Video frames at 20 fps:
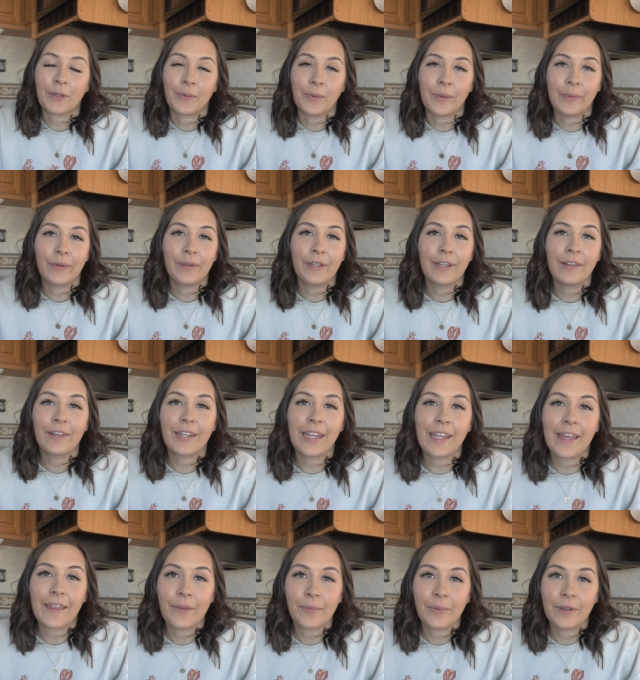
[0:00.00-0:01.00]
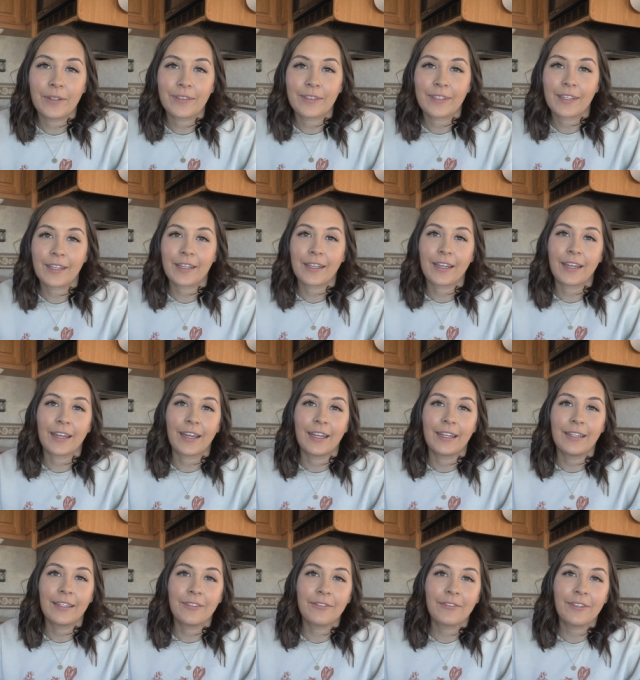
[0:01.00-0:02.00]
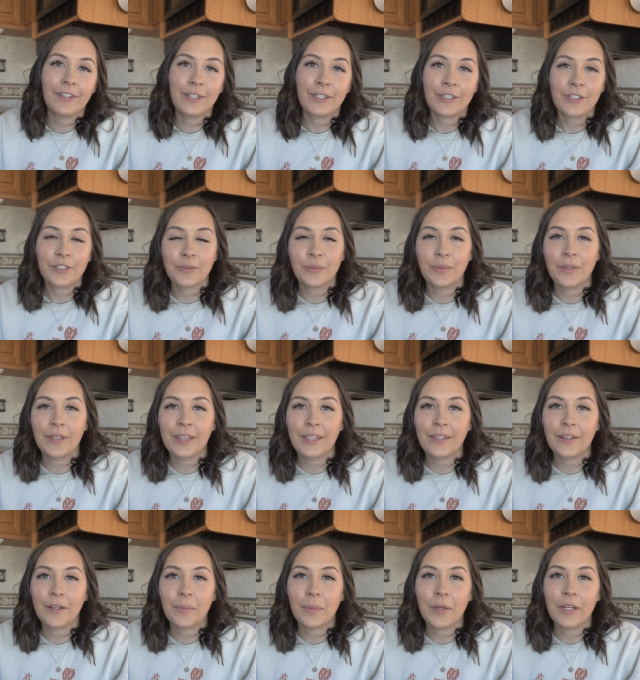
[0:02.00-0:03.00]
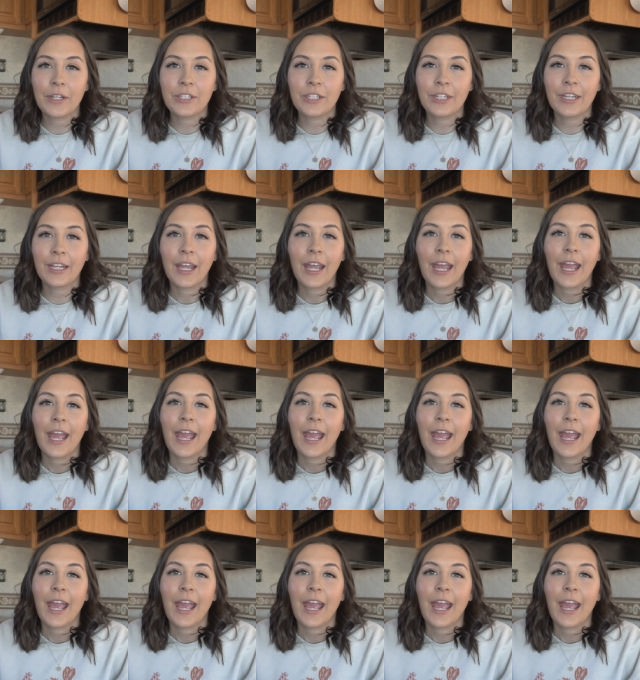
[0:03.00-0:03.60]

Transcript: we were only looking at the ones kind of ish within our budget.